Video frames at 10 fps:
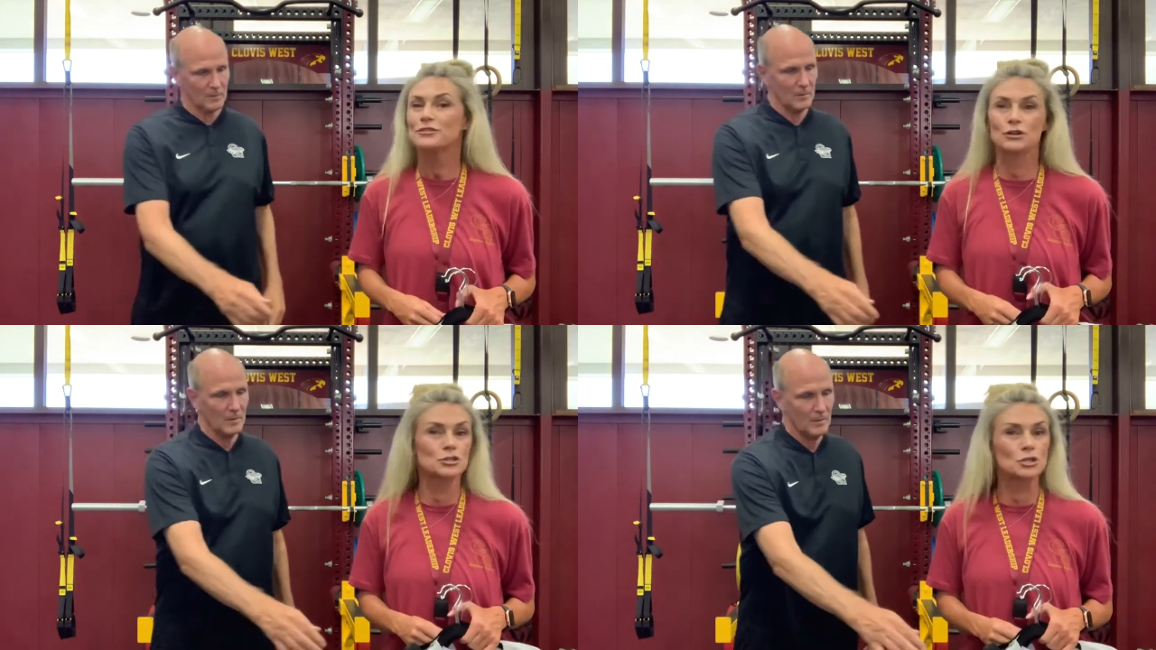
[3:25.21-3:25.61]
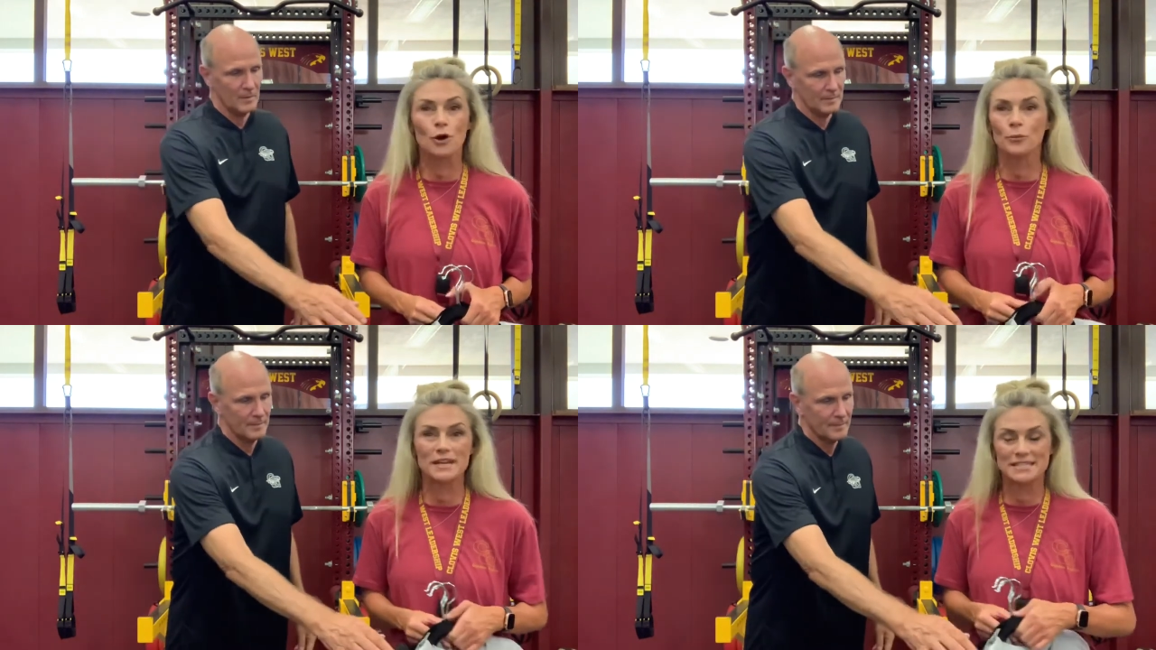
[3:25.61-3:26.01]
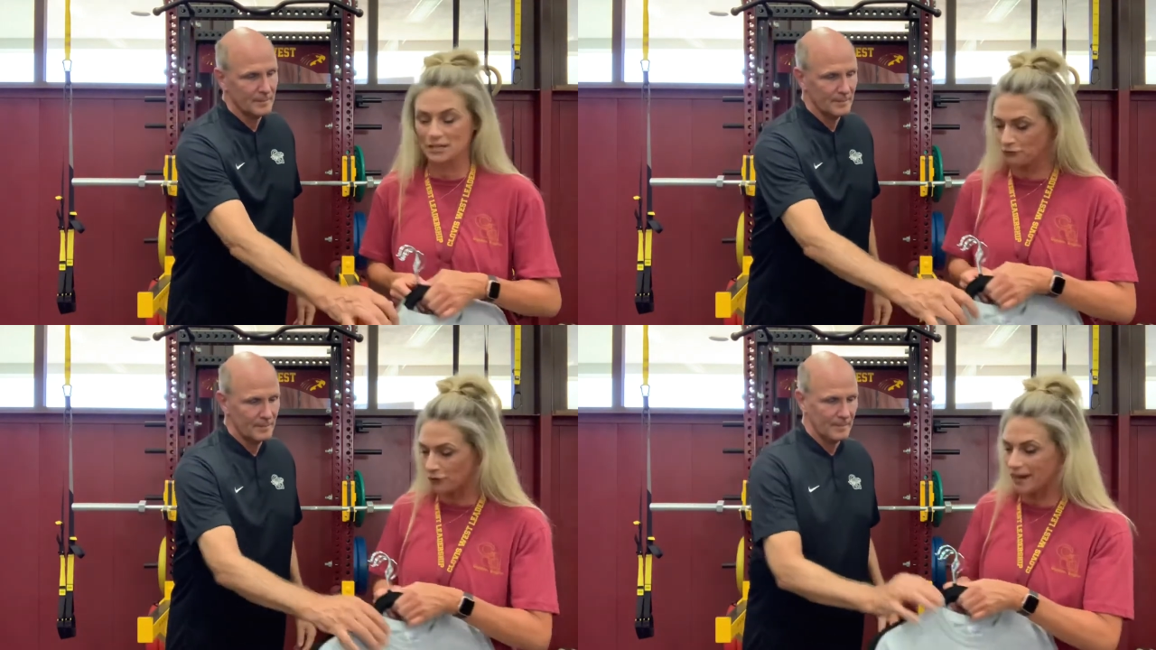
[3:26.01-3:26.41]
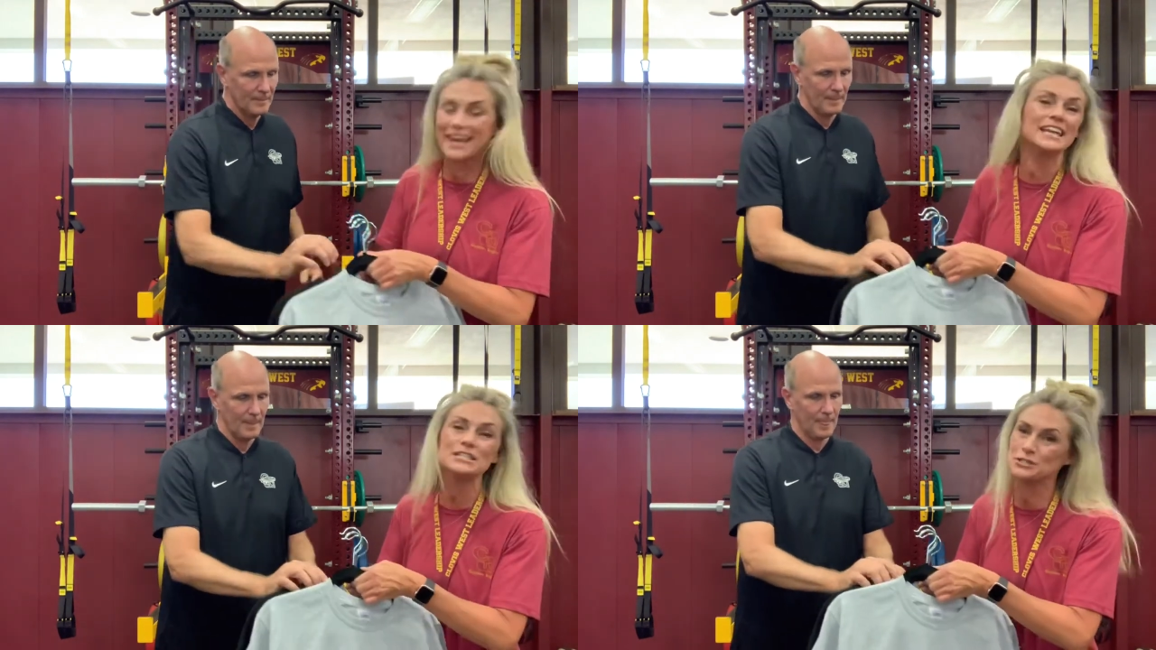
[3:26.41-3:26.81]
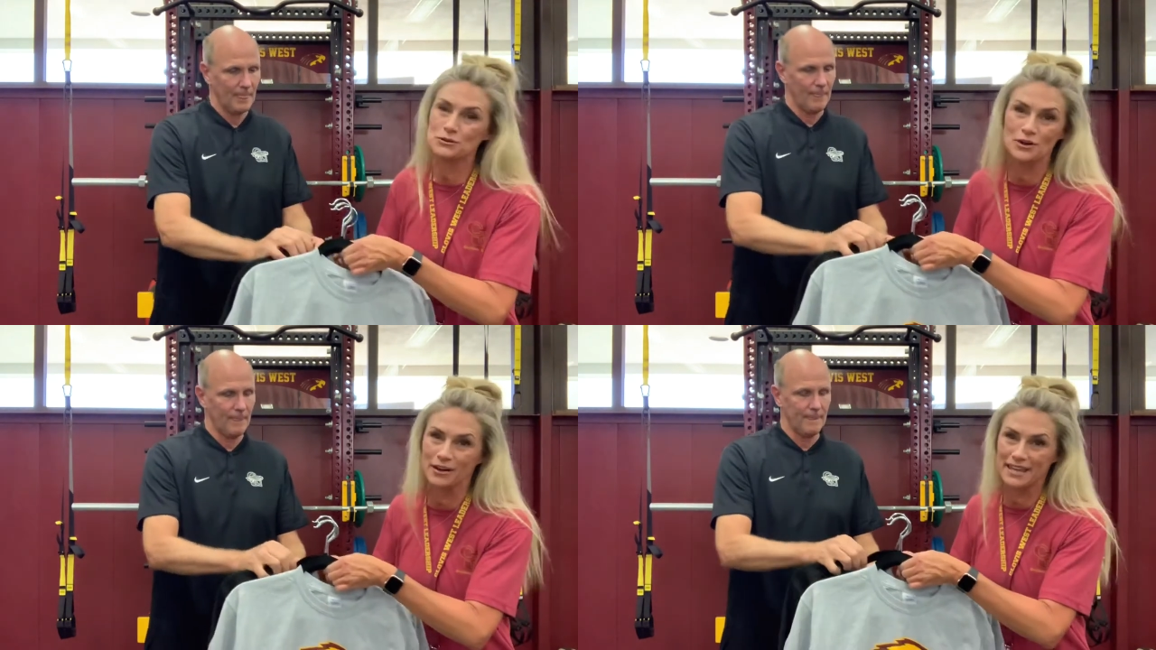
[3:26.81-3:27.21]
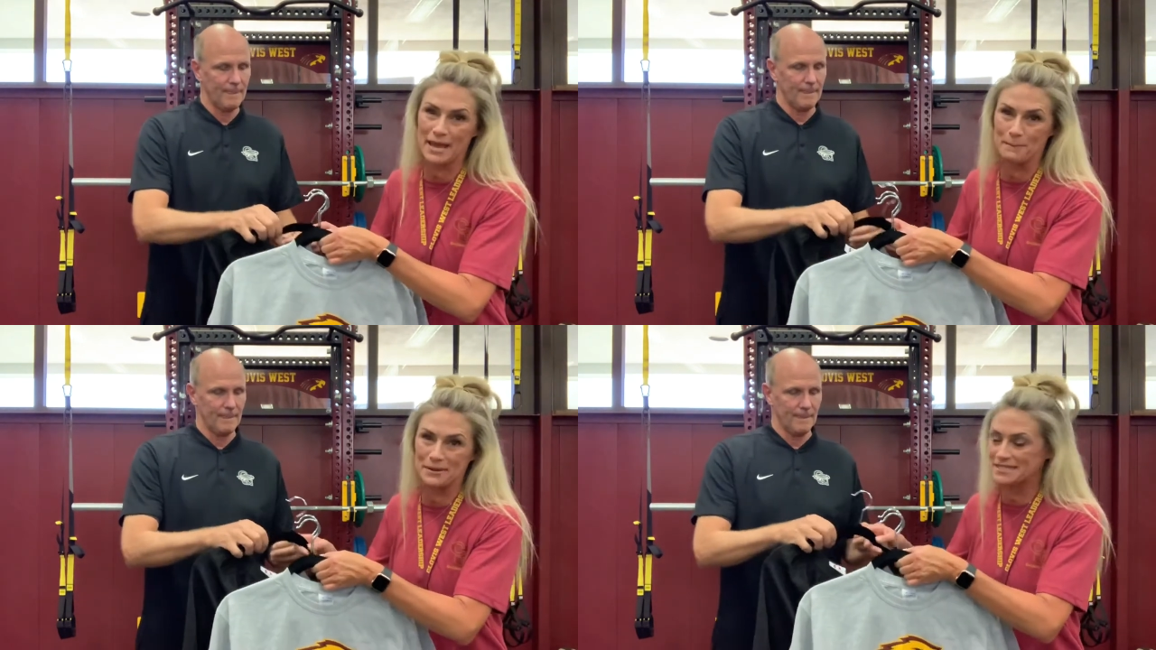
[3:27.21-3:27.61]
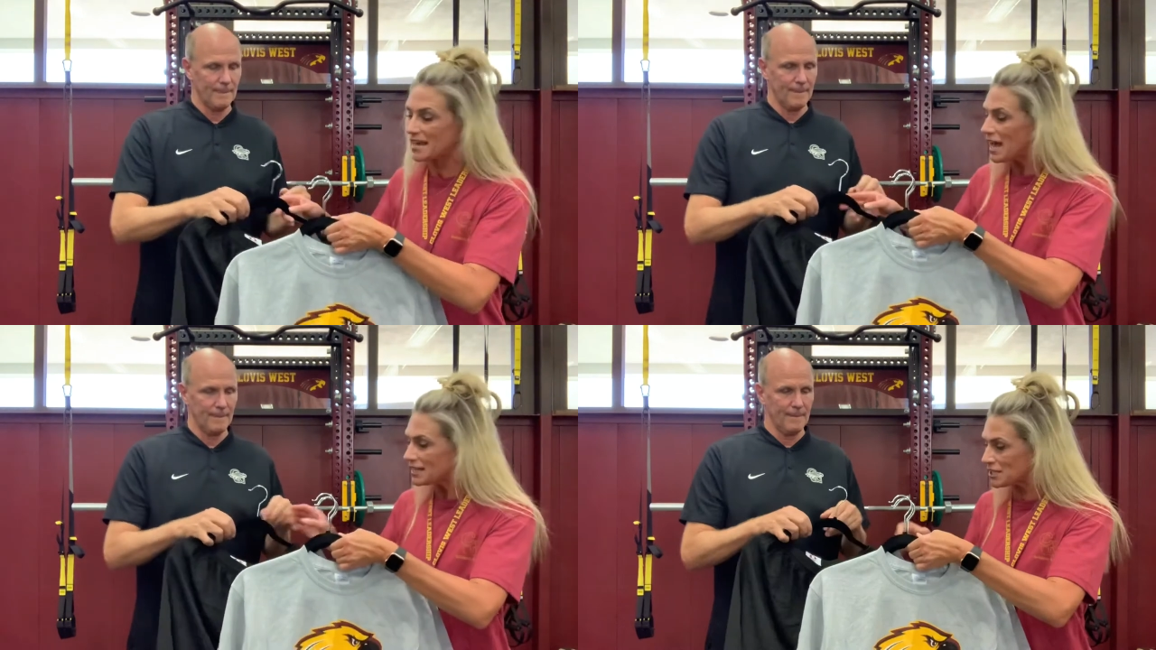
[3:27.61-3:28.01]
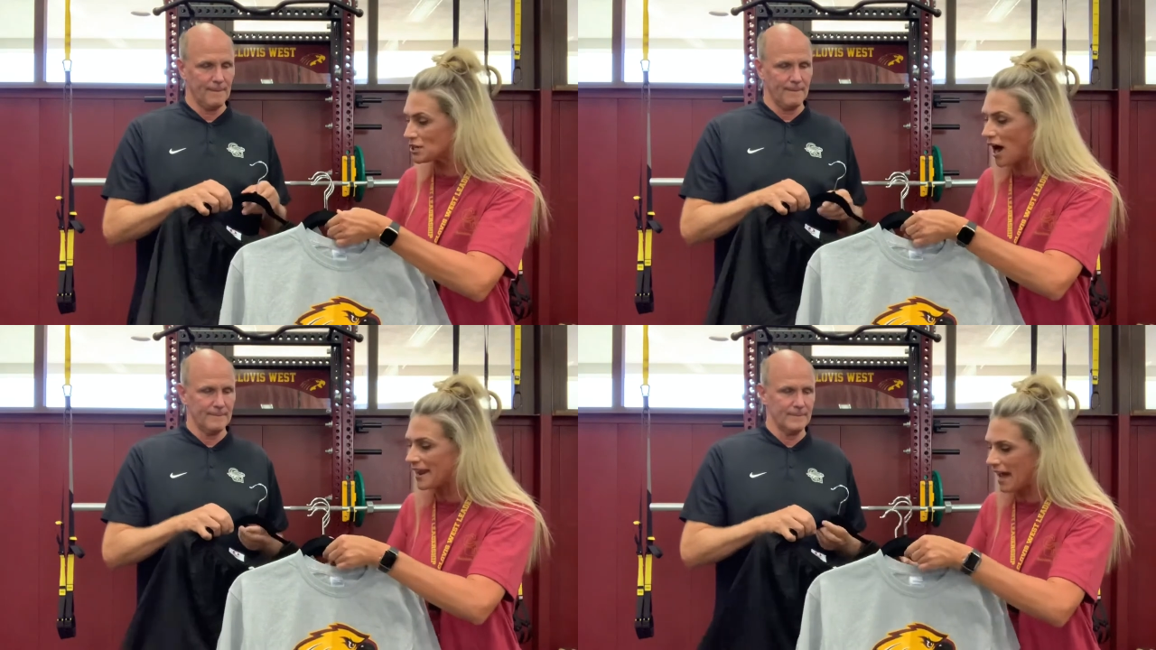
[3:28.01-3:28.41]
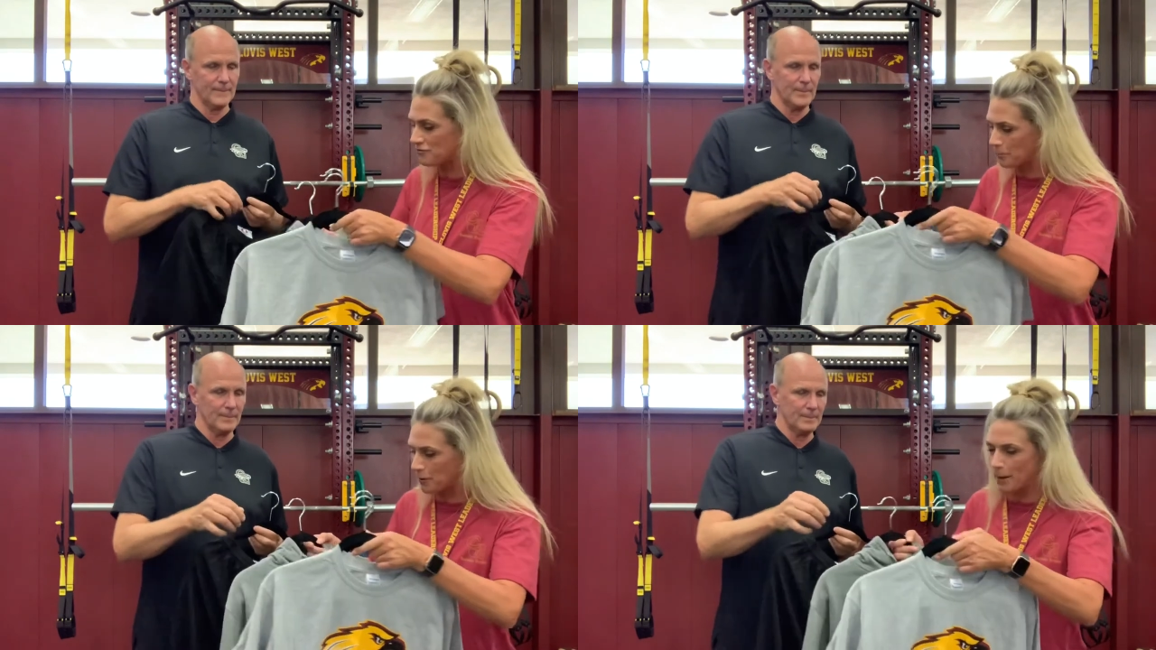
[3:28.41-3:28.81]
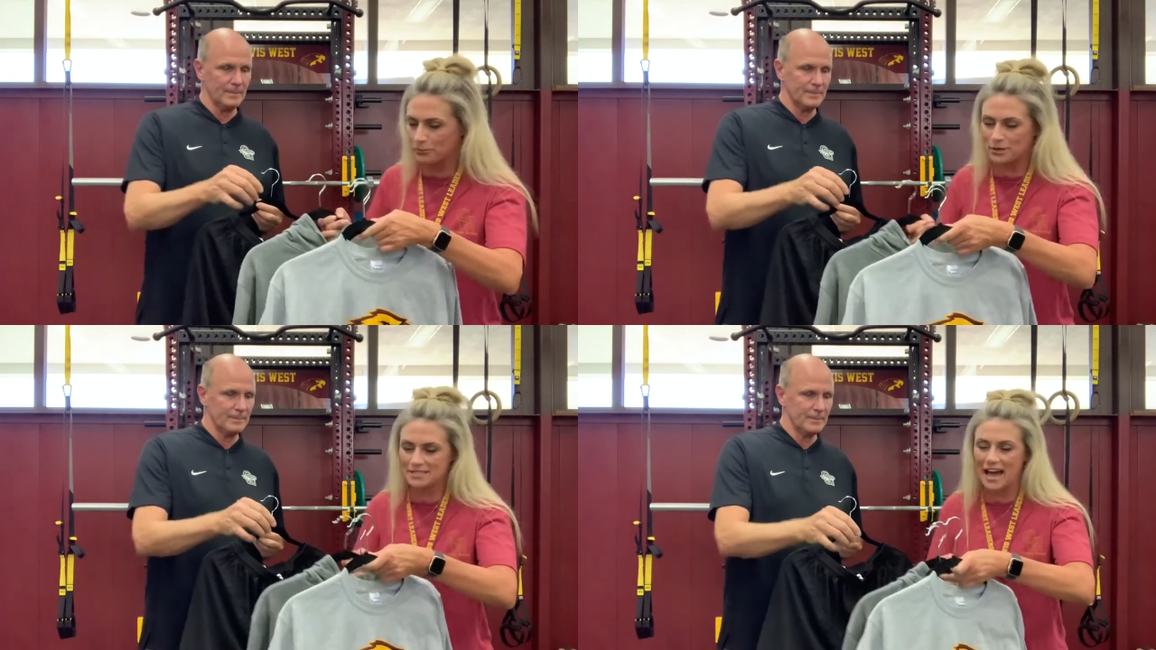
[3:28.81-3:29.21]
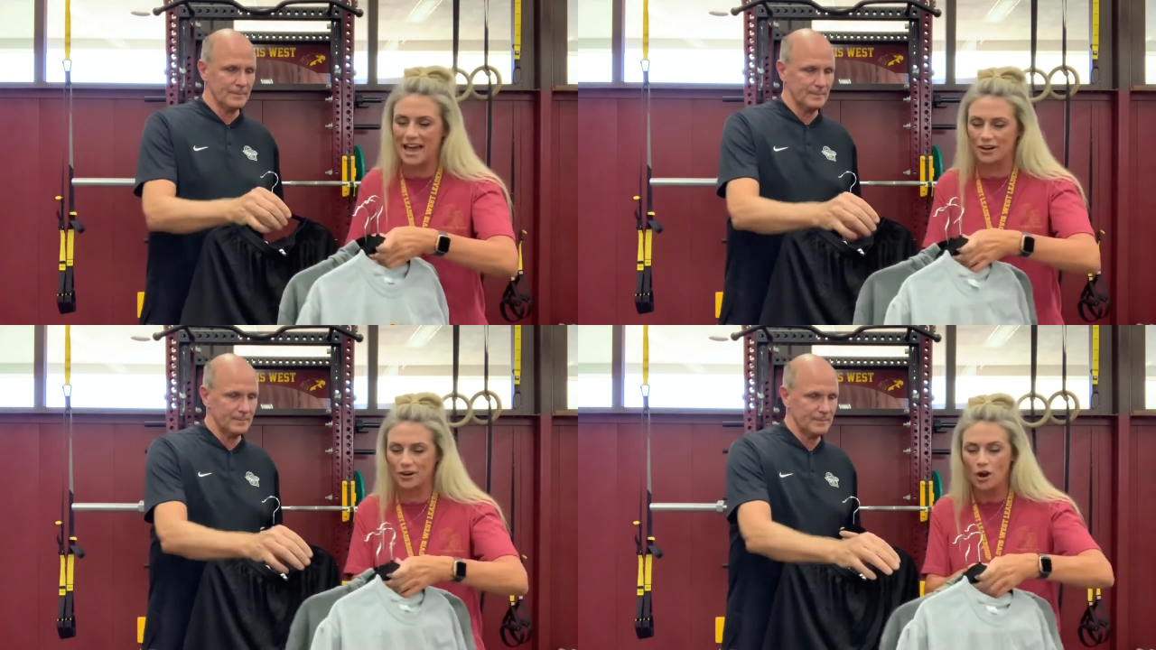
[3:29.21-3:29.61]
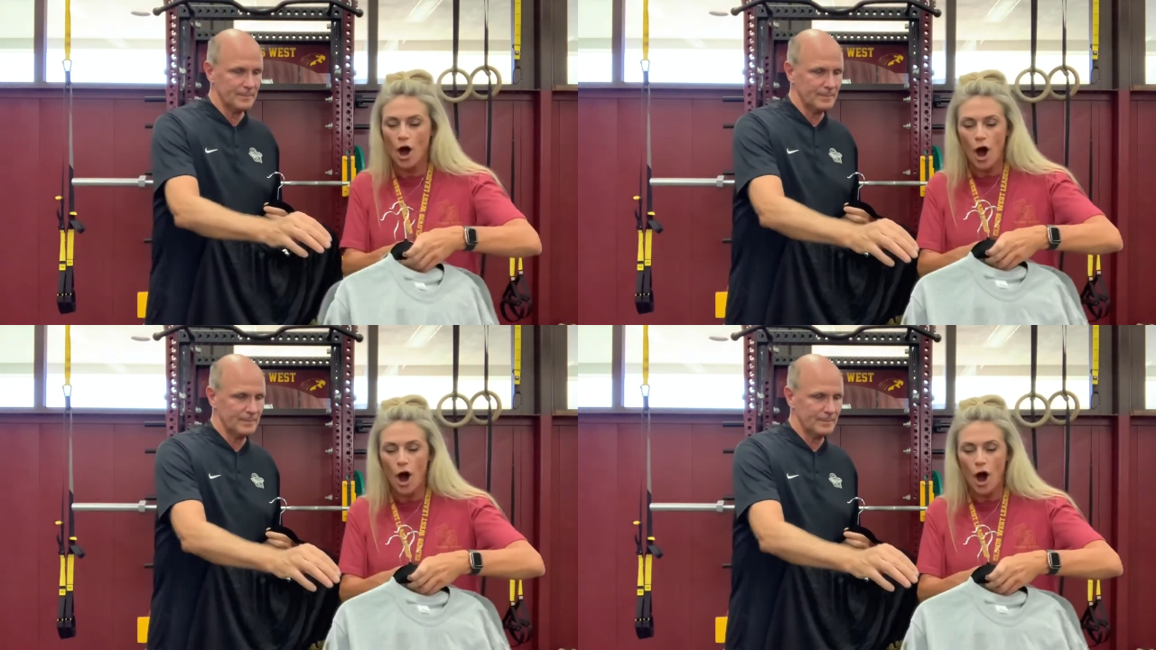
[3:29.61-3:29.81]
Speaker 1: There's no reason for any student on campus to not have the proper attire.